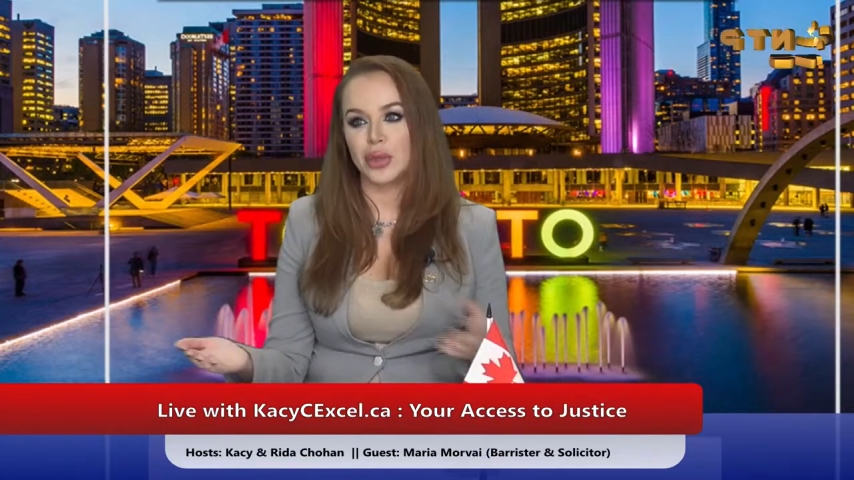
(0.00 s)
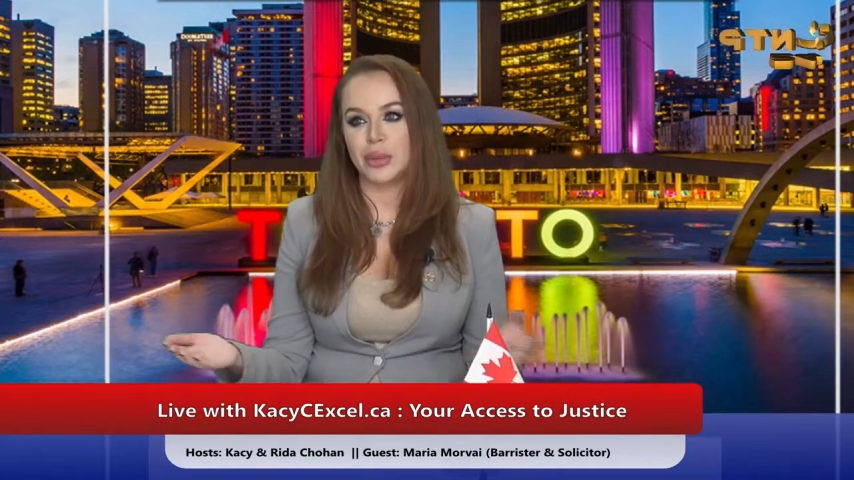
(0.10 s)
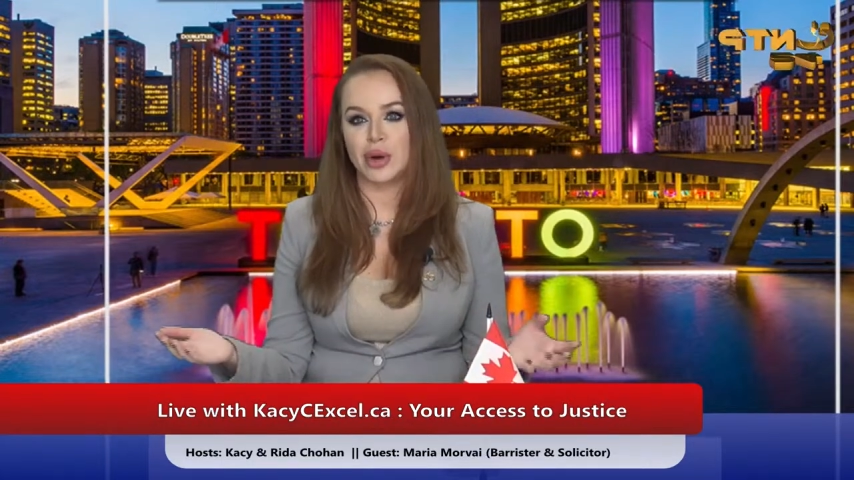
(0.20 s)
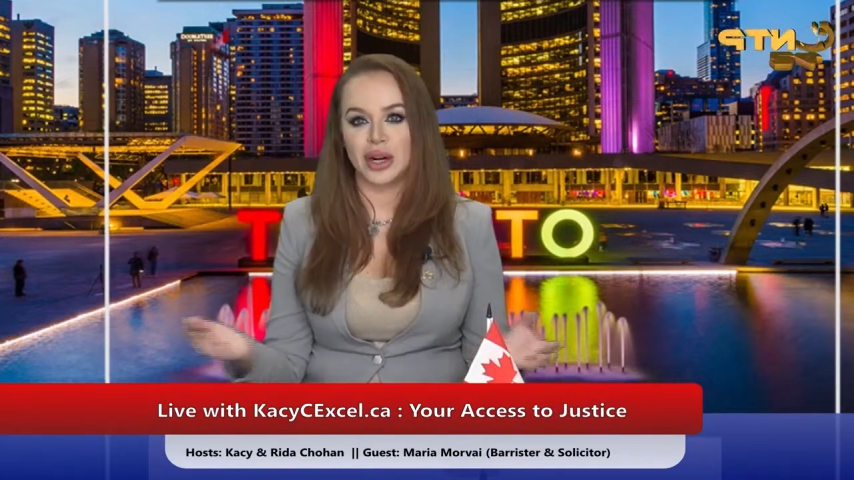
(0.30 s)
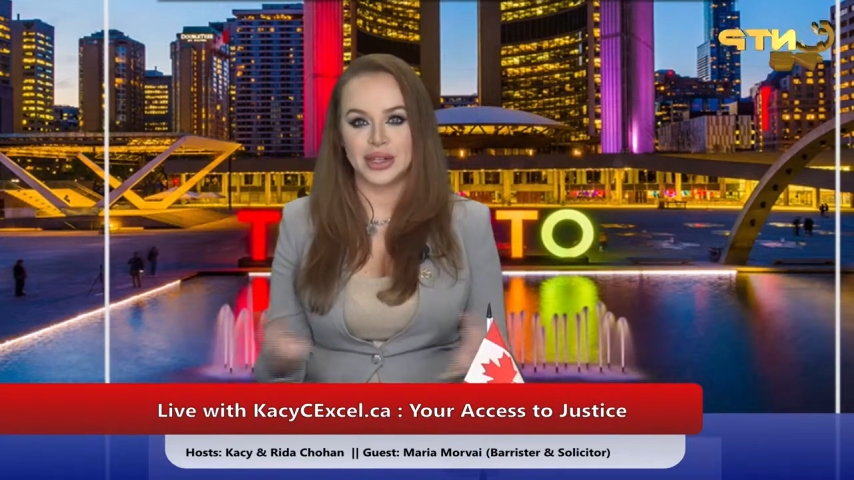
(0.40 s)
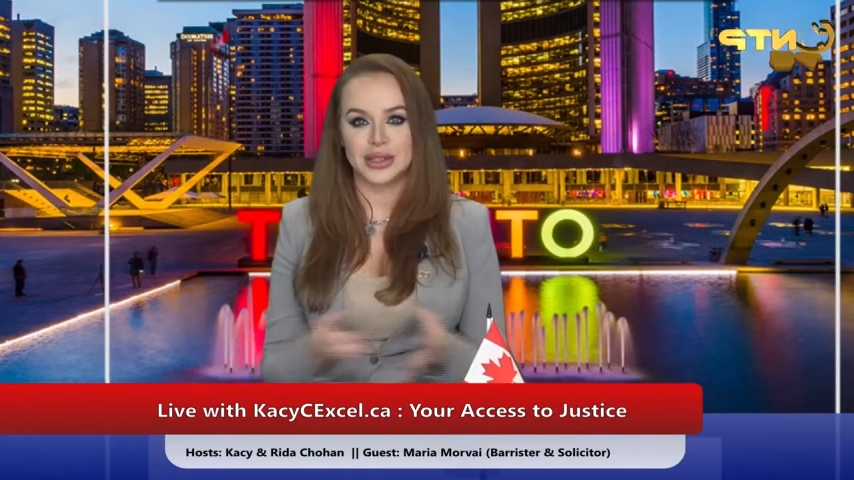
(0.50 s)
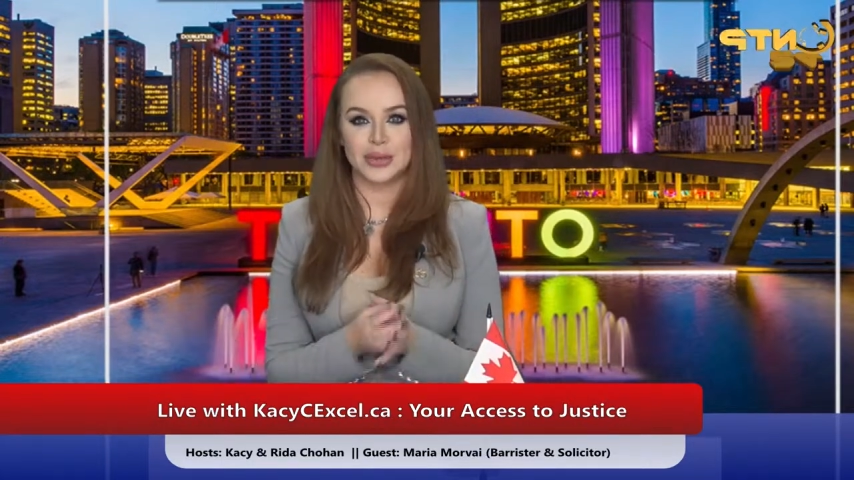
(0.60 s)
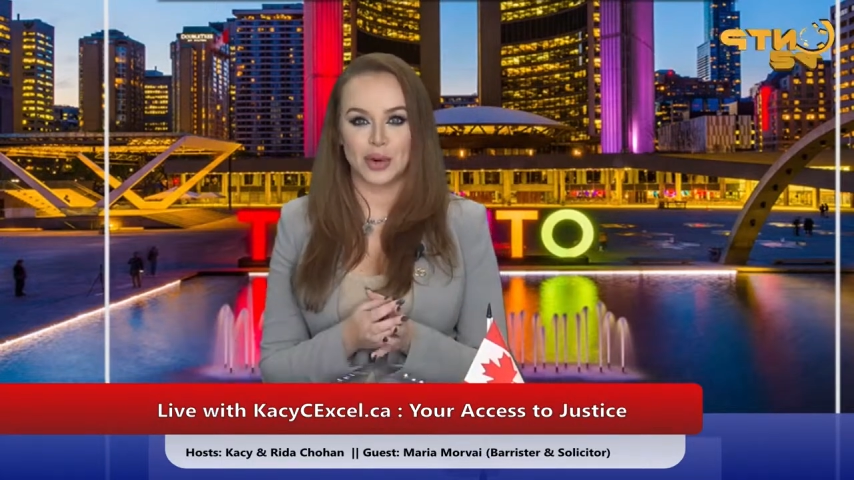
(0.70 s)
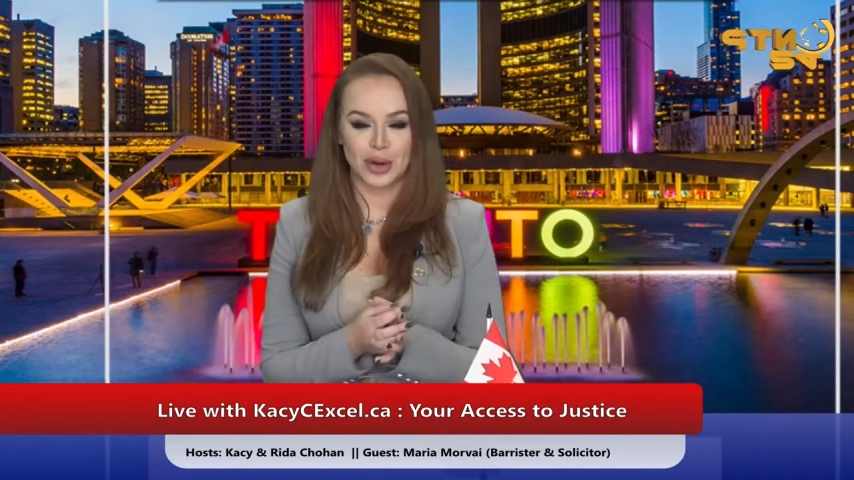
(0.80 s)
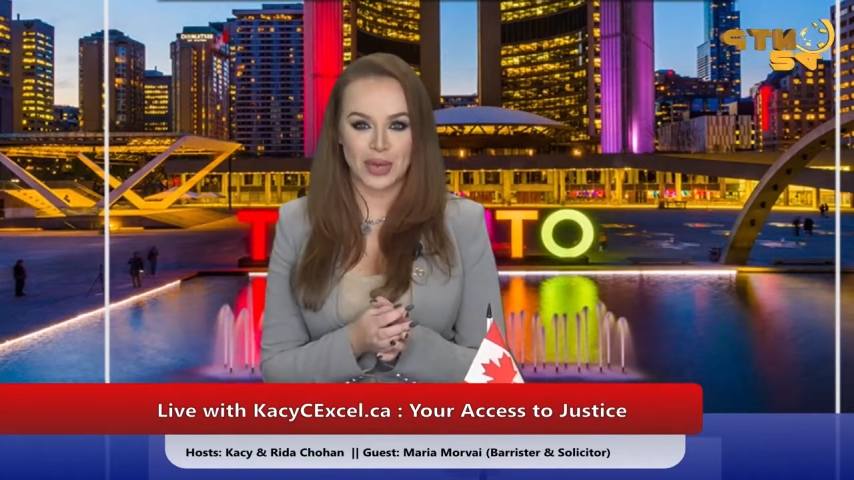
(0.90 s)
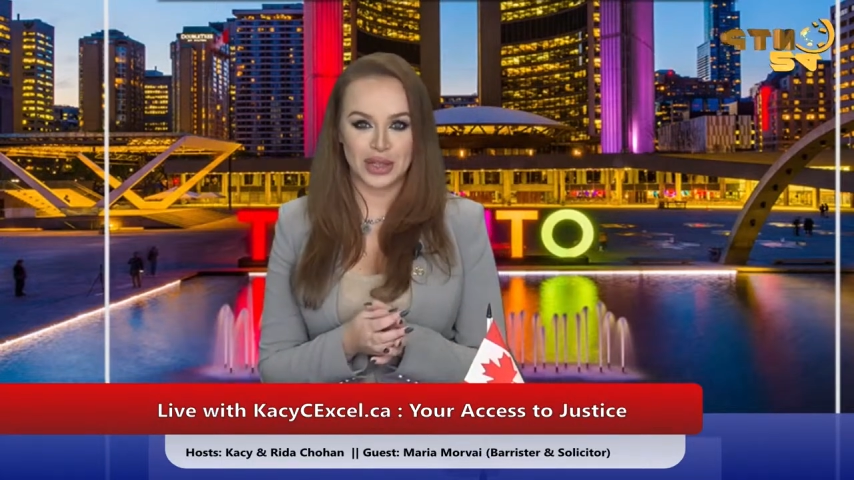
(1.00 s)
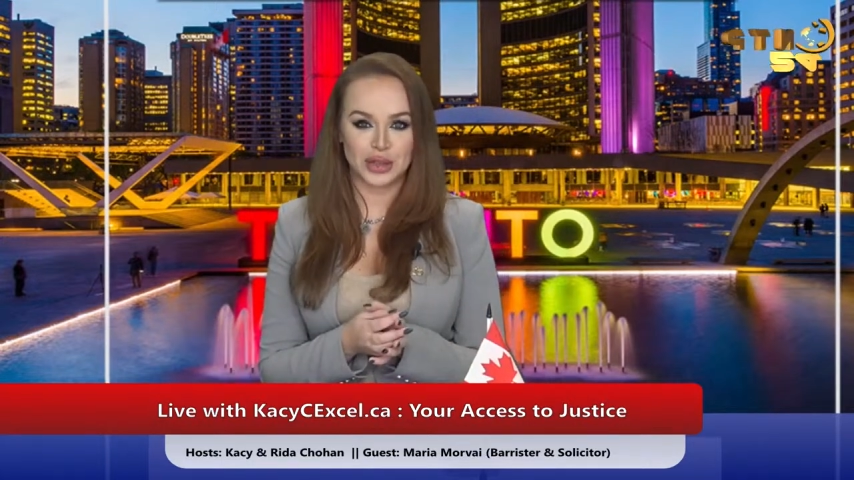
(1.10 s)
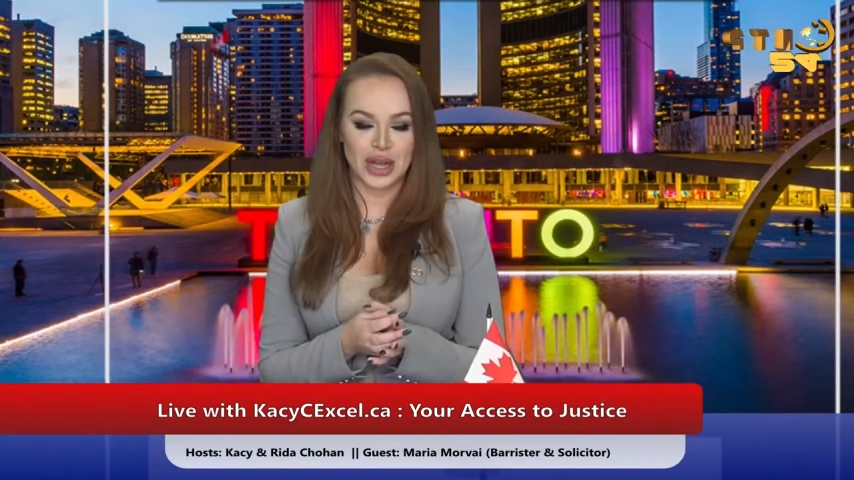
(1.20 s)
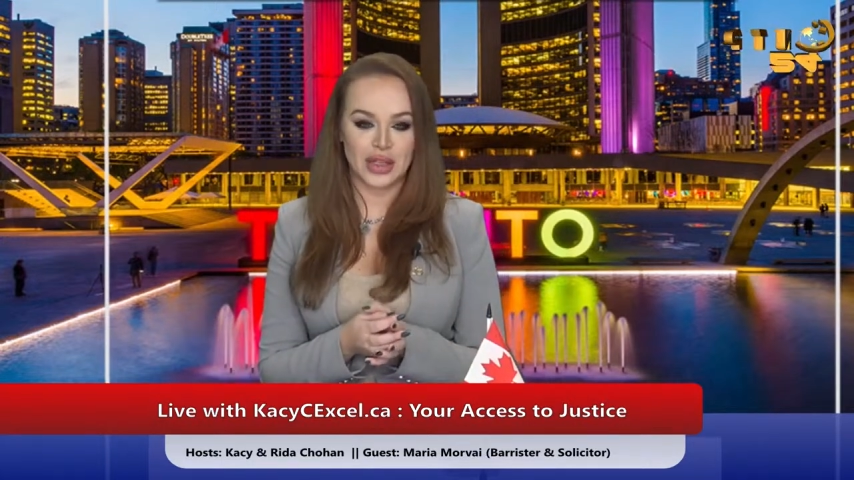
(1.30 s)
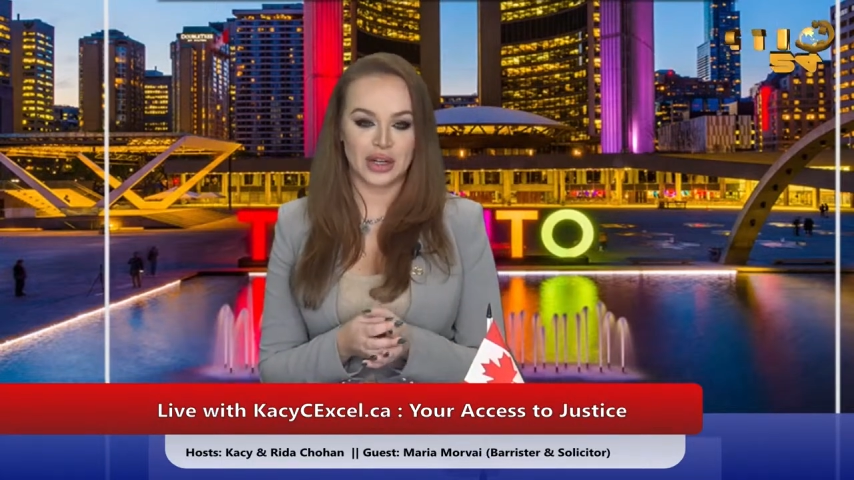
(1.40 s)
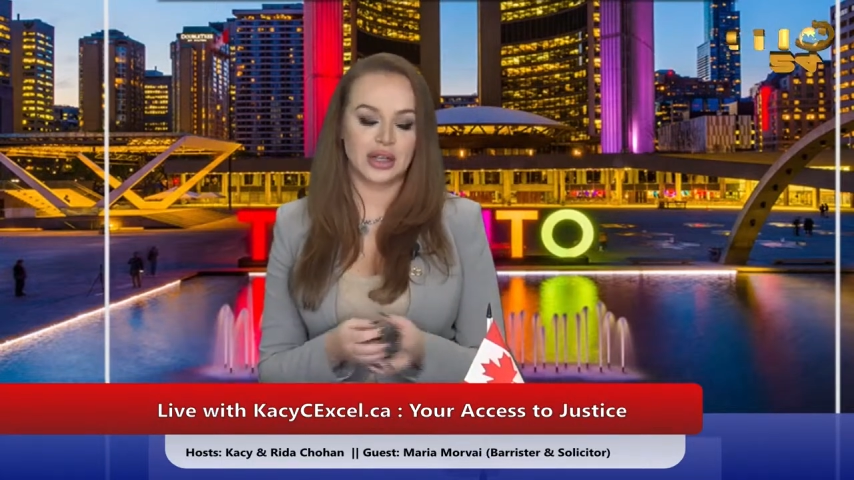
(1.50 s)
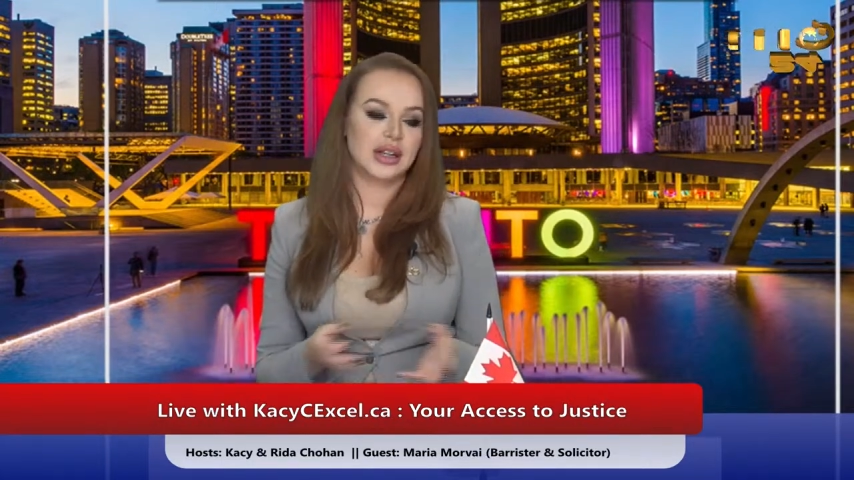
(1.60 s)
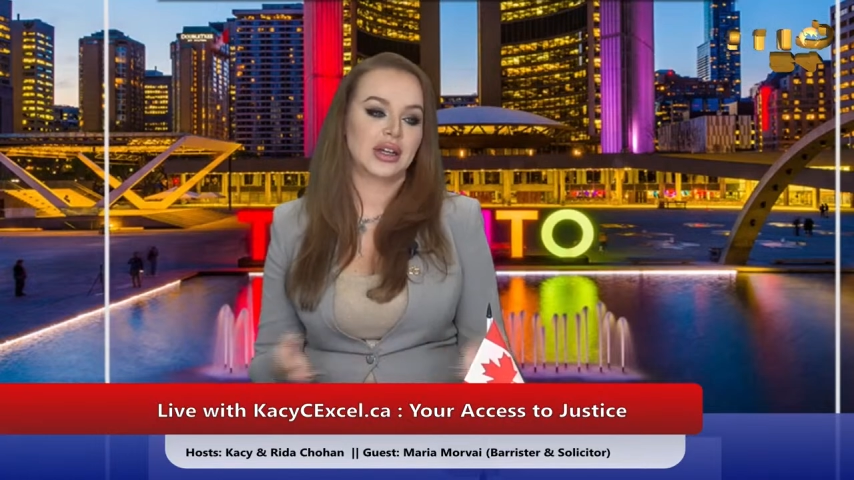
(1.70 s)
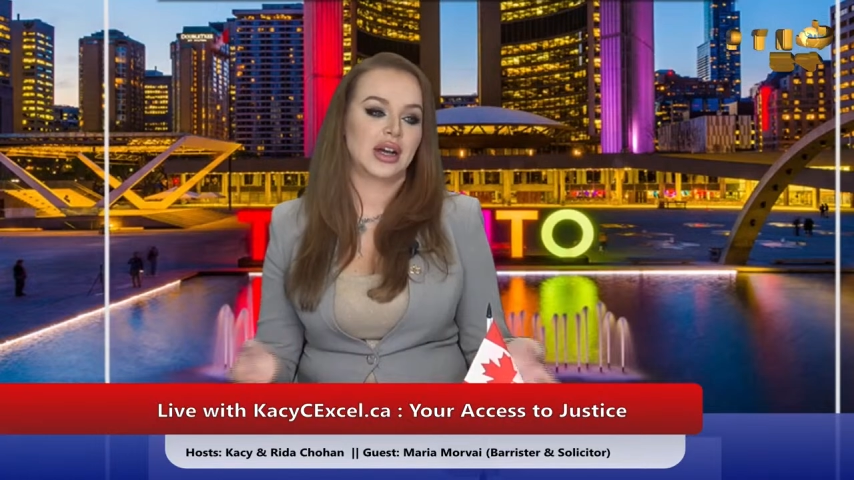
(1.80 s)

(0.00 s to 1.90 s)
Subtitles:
the parties work with each other.